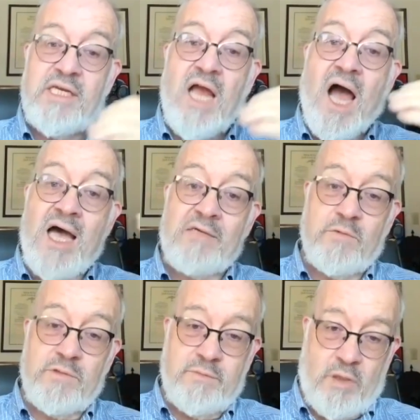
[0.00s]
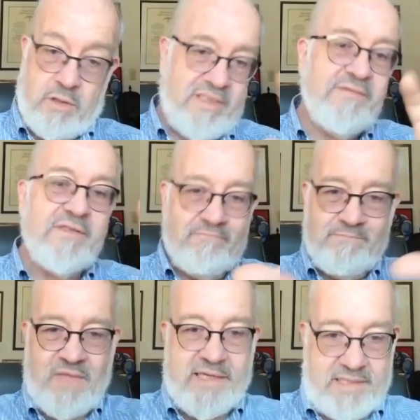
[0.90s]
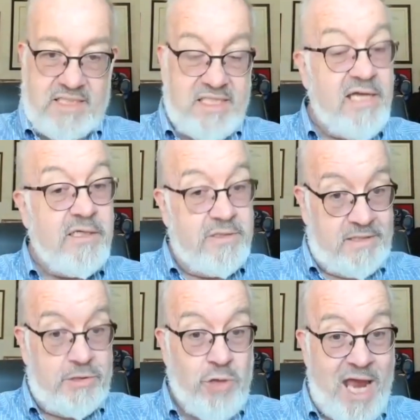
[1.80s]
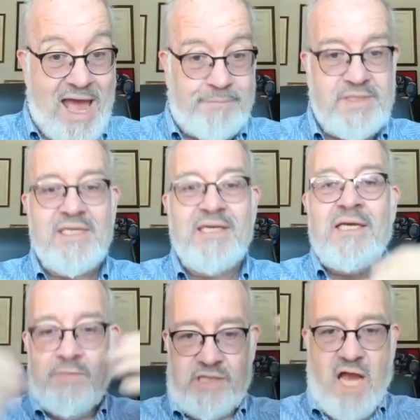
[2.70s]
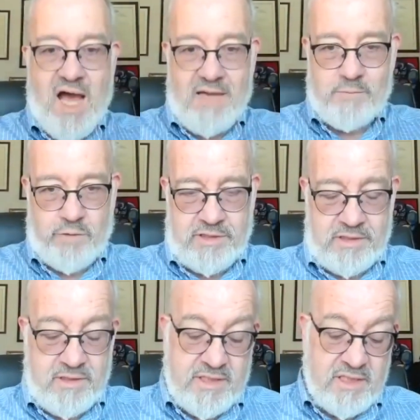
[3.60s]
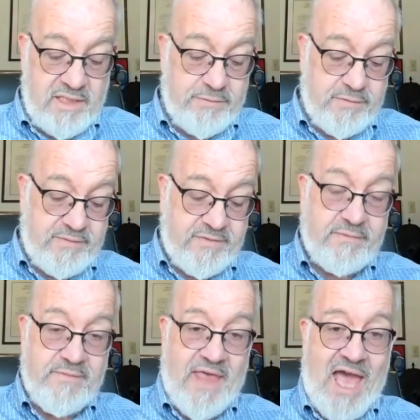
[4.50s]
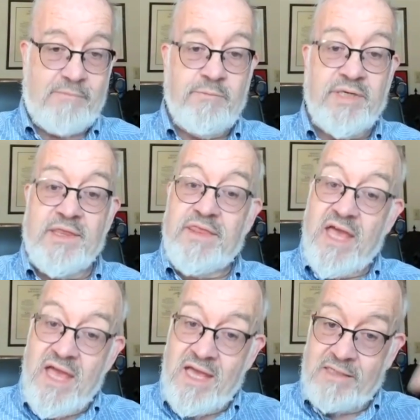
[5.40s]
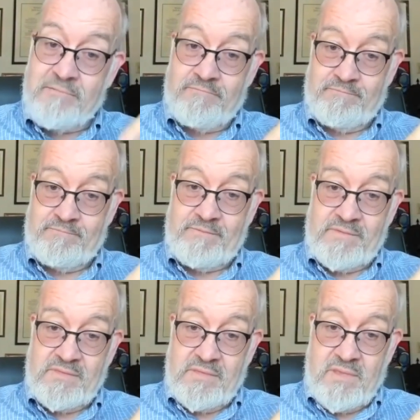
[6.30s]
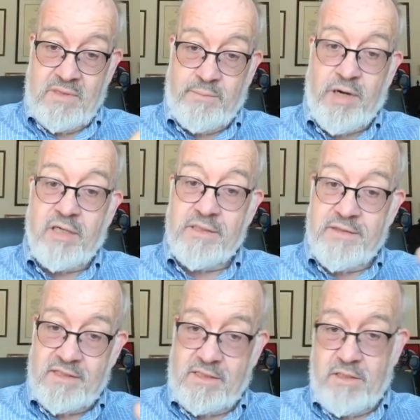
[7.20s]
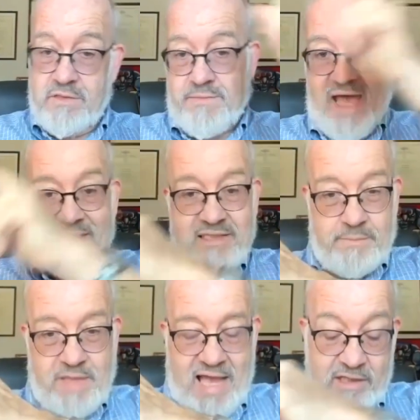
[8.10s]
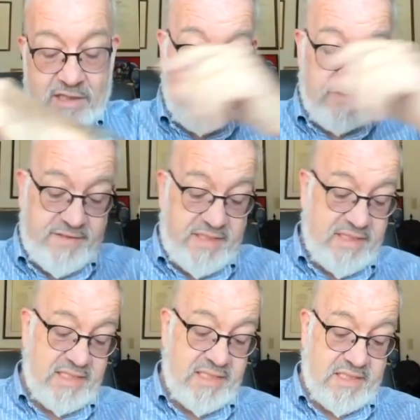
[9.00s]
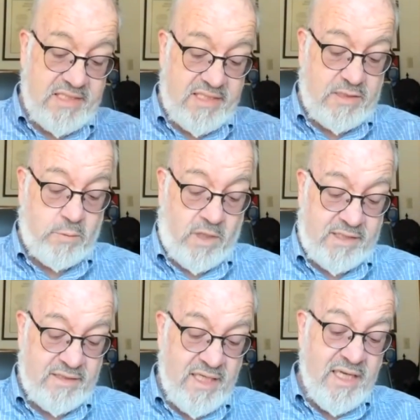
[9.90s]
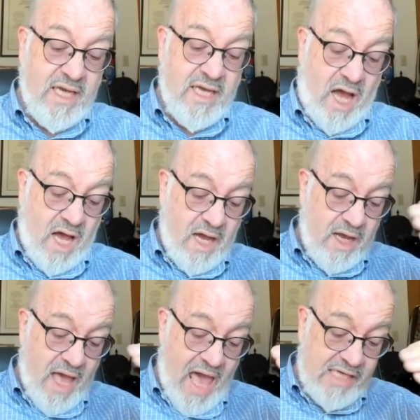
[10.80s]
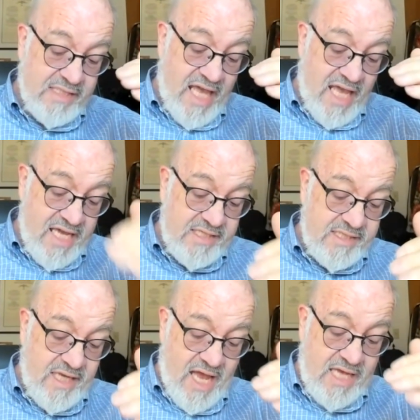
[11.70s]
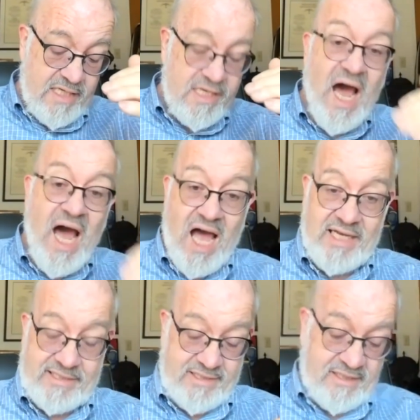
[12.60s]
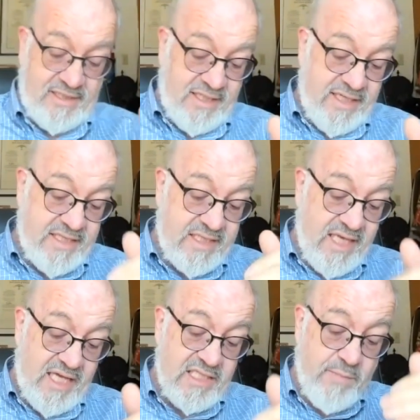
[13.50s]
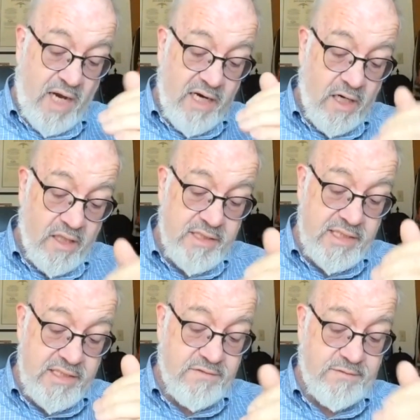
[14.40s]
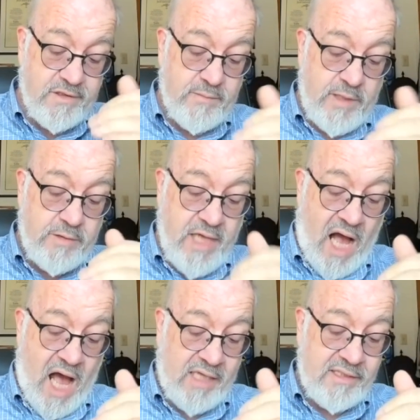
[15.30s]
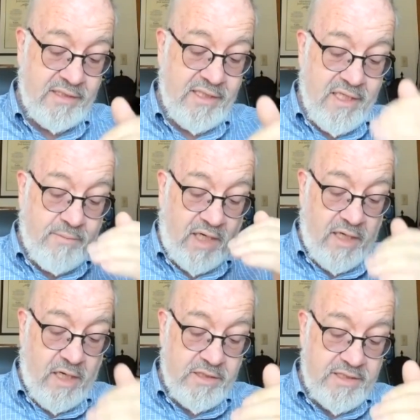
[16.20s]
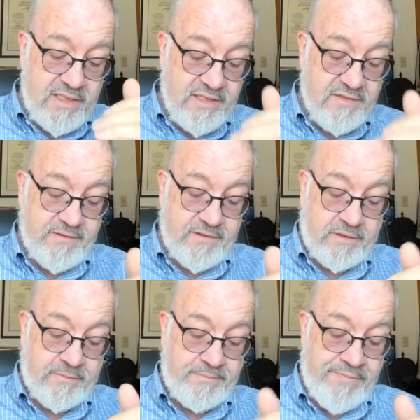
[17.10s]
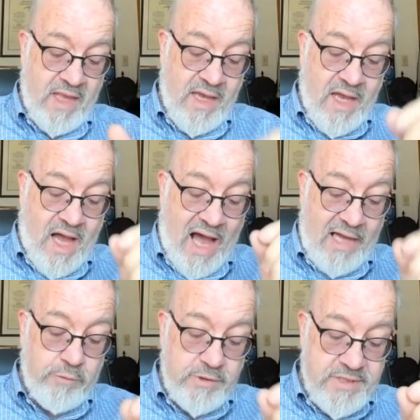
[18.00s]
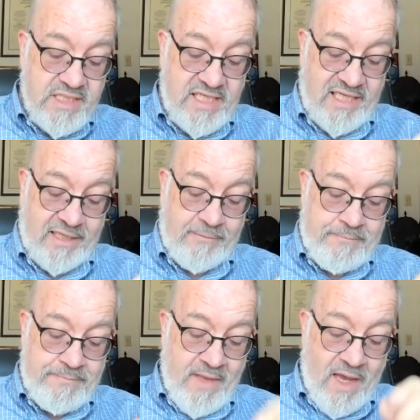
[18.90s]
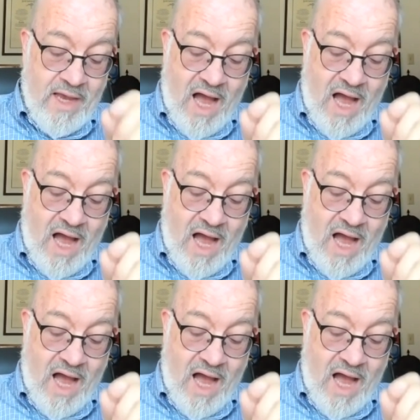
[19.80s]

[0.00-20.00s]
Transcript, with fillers: But God will, or even like snares and traps, but God will deliver him from that. But then the part that goes back to Black Orpheus is this one. Uh, at eight and nine, it says, My heart is firm, O God. My heart is firm. I will sing.